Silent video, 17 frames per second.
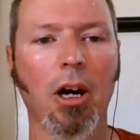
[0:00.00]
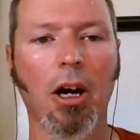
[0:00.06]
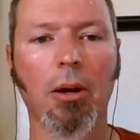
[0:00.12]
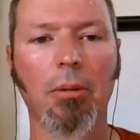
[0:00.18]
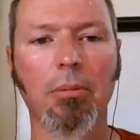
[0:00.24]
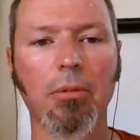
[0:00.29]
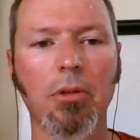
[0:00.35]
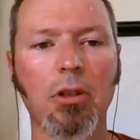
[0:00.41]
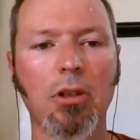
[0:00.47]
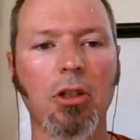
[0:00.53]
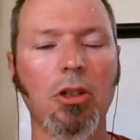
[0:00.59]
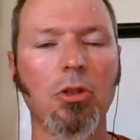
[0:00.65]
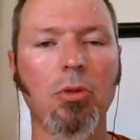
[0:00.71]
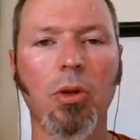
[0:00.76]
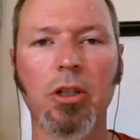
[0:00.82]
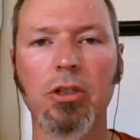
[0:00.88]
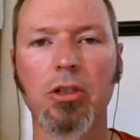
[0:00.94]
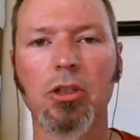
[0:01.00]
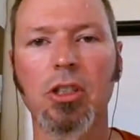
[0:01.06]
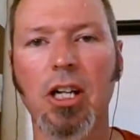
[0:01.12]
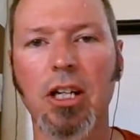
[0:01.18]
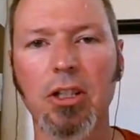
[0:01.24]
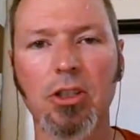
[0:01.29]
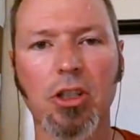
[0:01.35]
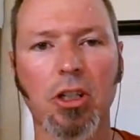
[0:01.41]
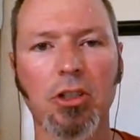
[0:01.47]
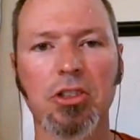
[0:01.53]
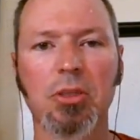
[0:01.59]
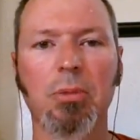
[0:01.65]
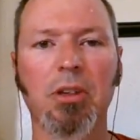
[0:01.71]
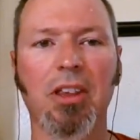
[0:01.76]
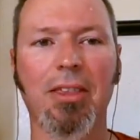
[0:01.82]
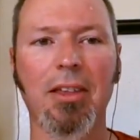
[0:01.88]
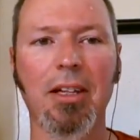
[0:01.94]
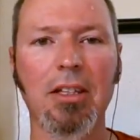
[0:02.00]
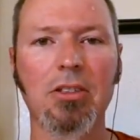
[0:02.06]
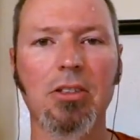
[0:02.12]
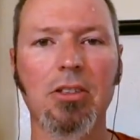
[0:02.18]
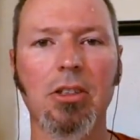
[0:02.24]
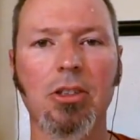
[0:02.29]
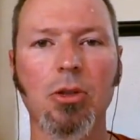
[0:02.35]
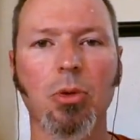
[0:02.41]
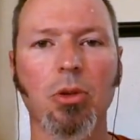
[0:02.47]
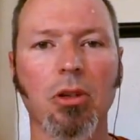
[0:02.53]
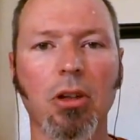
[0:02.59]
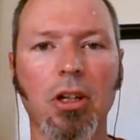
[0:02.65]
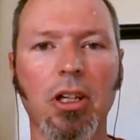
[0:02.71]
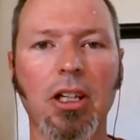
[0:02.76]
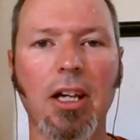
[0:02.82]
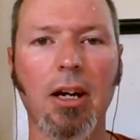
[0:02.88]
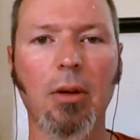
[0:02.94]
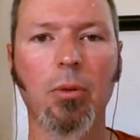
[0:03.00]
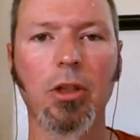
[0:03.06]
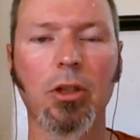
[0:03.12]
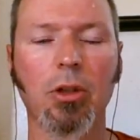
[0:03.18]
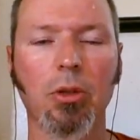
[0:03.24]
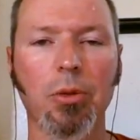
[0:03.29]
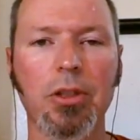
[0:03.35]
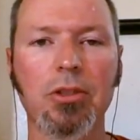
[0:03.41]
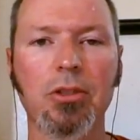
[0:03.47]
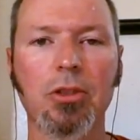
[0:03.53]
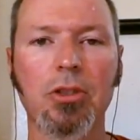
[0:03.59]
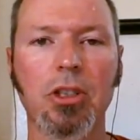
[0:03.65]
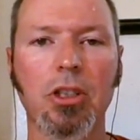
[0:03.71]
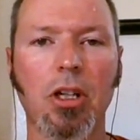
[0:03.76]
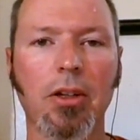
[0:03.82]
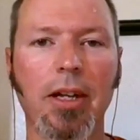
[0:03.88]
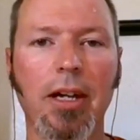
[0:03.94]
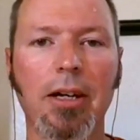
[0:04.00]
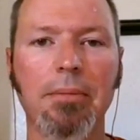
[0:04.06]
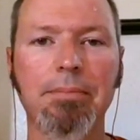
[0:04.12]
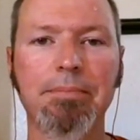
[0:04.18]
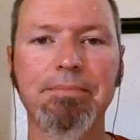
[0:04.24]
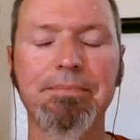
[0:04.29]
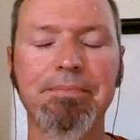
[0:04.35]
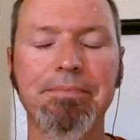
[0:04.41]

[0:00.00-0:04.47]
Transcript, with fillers: Um, do you want to just kind of share some of the things that you were looking at when you were researching all that?